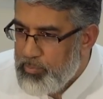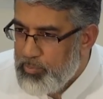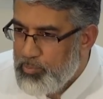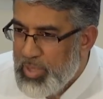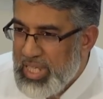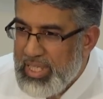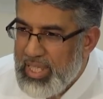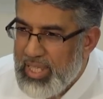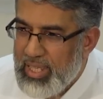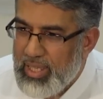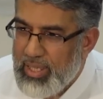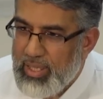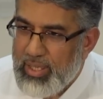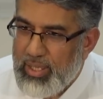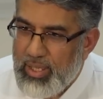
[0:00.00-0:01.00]

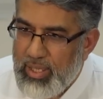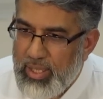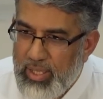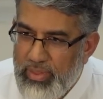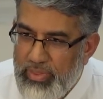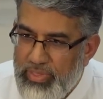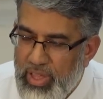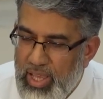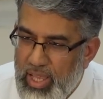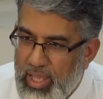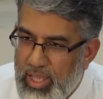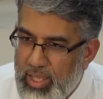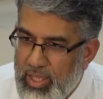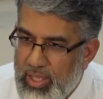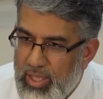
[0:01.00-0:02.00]
Meaning
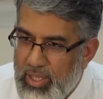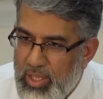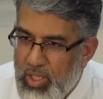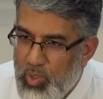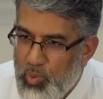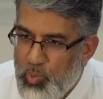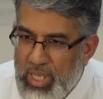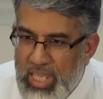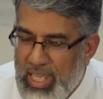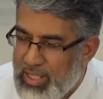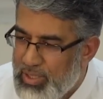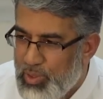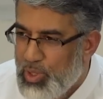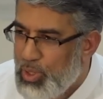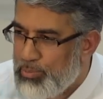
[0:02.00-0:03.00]
that we
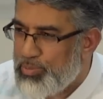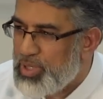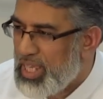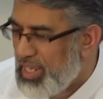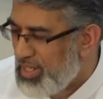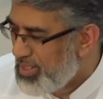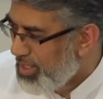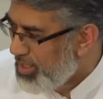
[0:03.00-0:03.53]
cannot comprehend